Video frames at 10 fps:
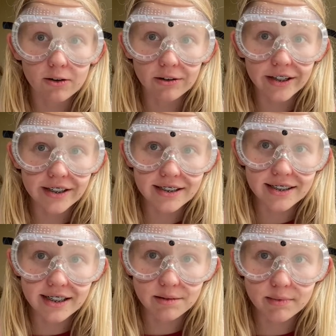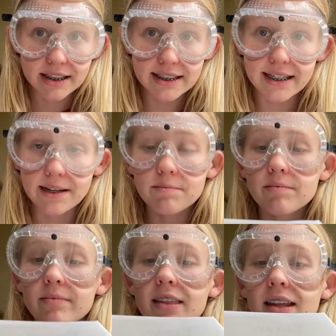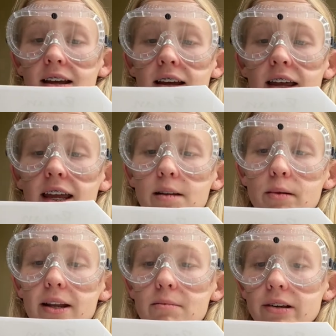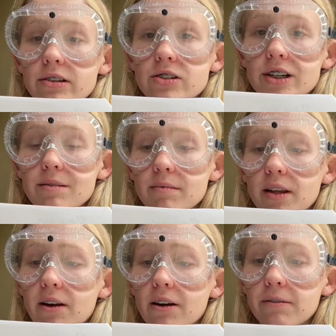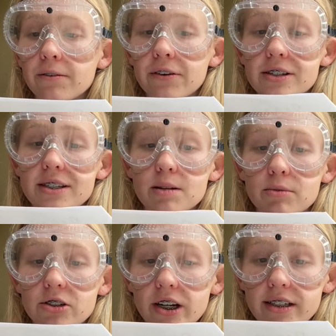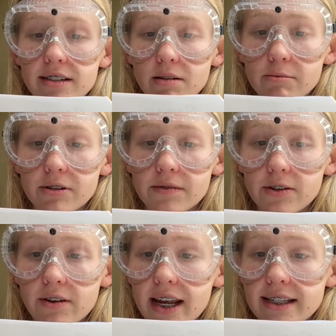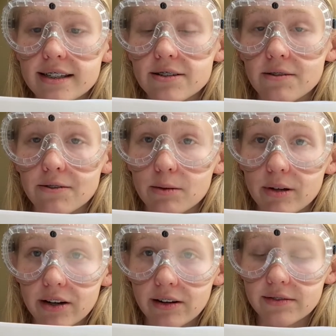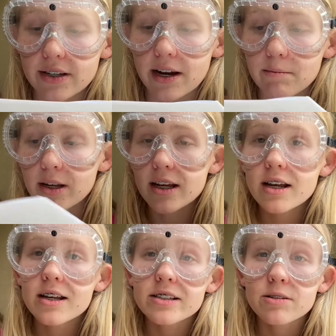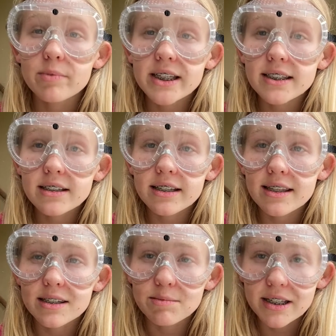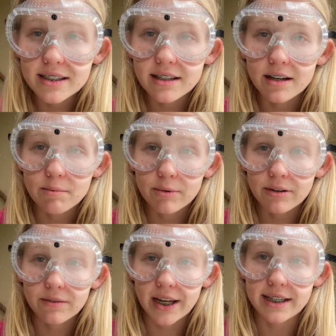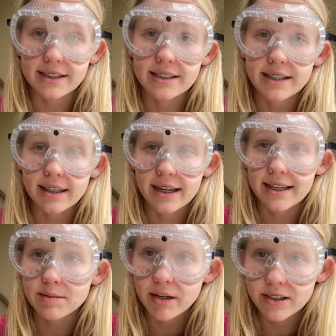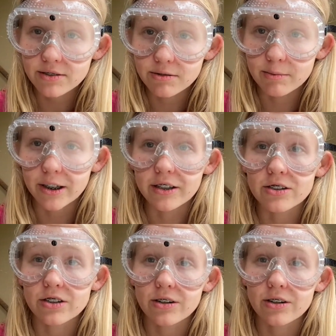According to CNBC, in epidemiology, the curve refers to the projected number of new cases over a period of time. So basically, this means the number of cases that they expect to emerge